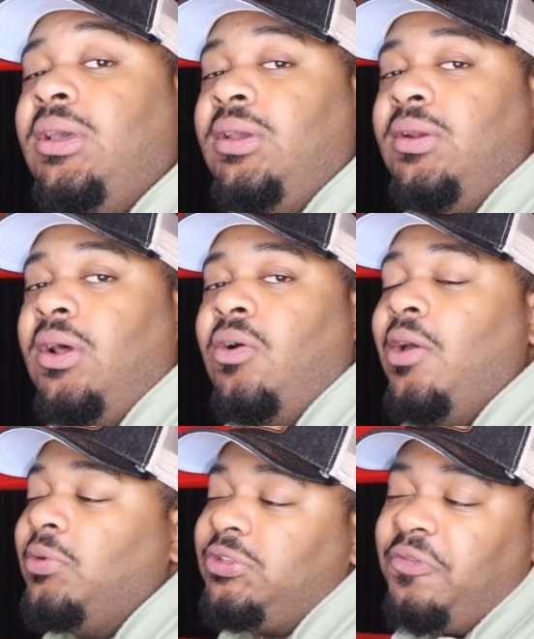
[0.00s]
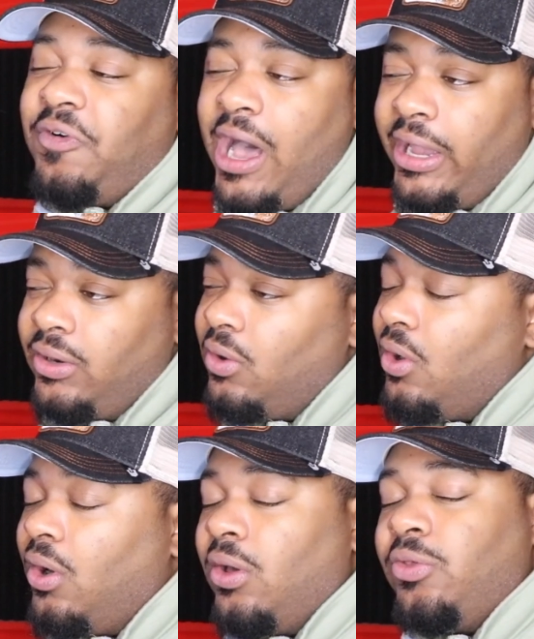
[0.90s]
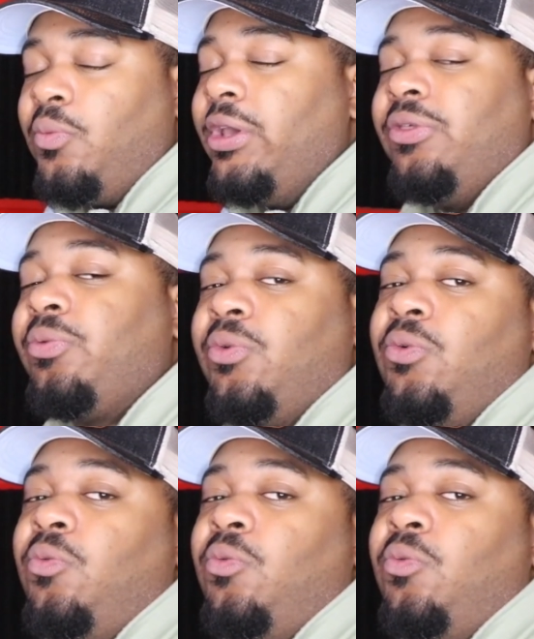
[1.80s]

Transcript: You know, it was fire all the way through